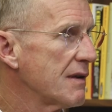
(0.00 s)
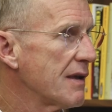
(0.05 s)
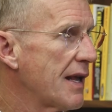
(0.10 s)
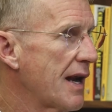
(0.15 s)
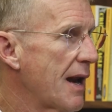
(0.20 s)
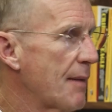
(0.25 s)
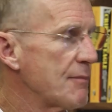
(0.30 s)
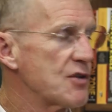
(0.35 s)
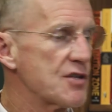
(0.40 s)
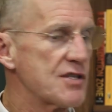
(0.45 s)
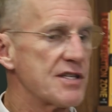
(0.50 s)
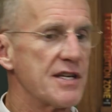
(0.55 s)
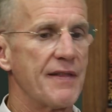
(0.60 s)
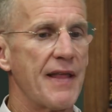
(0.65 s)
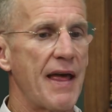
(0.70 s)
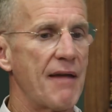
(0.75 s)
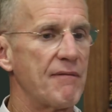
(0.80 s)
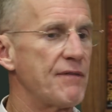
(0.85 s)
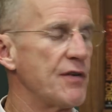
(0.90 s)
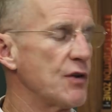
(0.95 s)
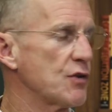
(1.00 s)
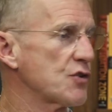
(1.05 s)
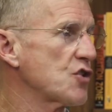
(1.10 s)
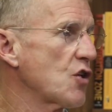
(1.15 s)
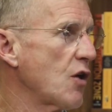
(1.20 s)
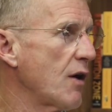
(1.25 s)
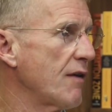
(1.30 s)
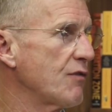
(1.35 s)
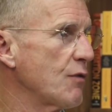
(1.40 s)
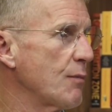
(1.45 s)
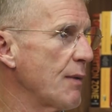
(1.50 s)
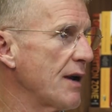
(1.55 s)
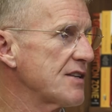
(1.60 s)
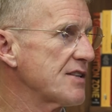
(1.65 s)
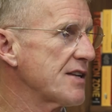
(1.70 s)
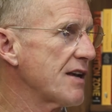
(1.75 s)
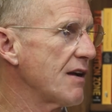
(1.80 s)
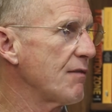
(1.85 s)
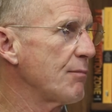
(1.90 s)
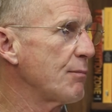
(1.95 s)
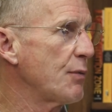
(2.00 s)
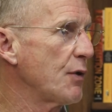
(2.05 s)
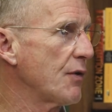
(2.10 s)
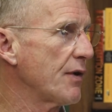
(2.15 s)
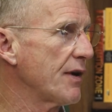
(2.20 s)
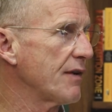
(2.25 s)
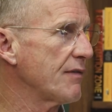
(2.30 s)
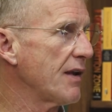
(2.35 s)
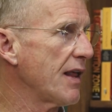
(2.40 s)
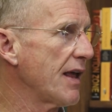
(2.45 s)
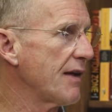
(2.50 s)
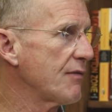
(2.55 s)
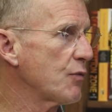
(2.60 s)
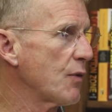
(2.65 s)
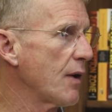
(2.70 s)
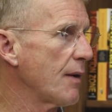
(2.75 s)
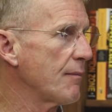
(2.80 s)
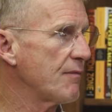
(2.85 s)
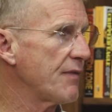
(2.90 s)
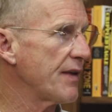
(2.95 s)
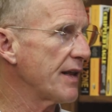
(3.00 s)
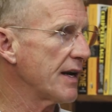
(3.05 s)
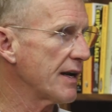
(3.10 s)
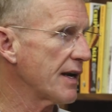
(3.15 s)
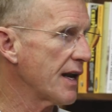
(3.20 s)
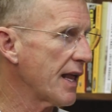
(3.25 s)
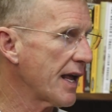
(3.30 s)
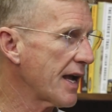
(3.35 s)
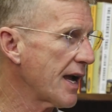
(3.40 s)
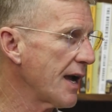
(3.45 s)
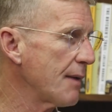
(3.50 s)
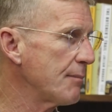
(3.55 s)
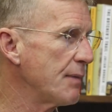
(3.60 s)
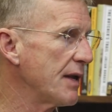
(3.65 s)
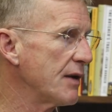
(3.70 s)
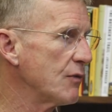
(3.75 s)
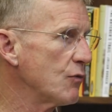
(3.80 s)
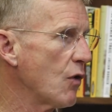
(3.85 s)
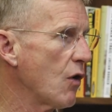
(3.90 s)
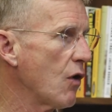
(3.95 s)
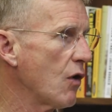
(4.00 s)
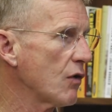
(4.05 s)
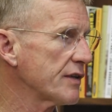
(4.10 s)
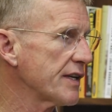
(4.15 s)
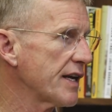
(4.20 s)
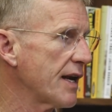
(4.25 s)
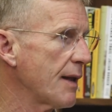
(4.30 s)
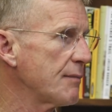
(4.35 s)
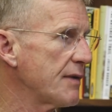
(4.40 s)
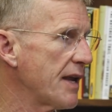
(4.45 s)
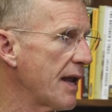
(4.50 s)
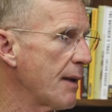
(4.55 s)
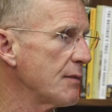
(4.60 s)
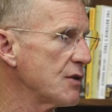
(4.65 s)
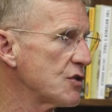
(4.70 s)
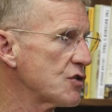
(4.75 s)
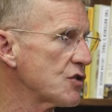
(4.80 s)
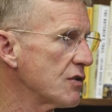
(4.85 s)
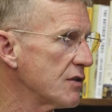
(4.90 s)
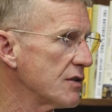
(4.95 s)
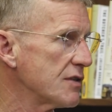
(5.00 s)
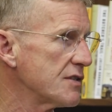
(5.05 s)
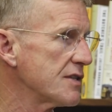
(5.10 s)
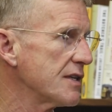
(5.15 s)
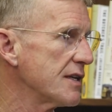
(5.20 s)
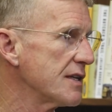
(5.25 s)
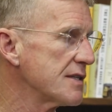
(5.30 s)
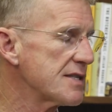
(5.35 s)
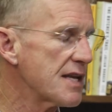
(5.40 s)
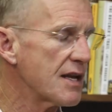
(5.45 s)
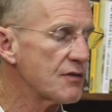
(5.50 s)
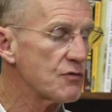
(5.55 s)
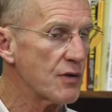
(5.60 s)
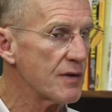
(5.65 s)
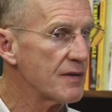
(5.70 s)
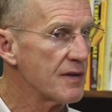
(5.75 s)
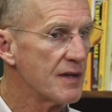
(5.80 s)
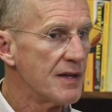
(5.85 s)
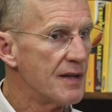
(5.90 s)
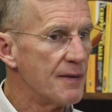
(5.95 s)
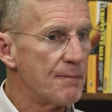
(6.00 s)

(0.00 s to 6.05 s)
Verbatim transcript: And I'm just in that feel sorry for myself period of life where I'm feeling like I've been wronged and I'm damaged goods and et cetera.